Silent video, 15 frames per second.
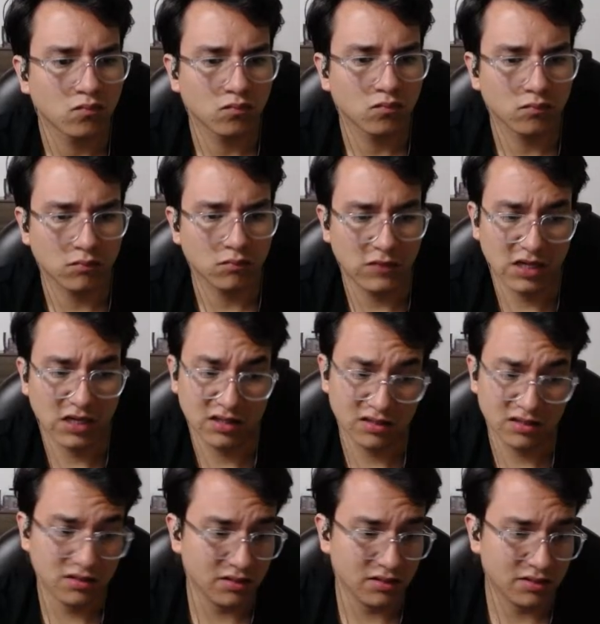Yeah, this looks
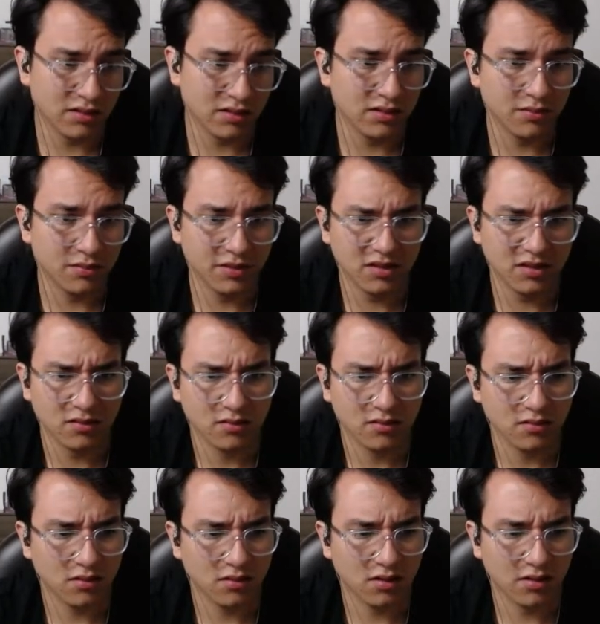good to me.
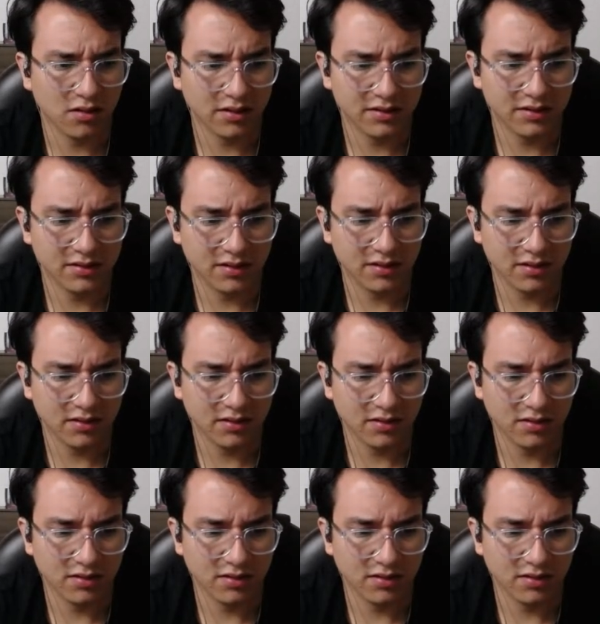R extender.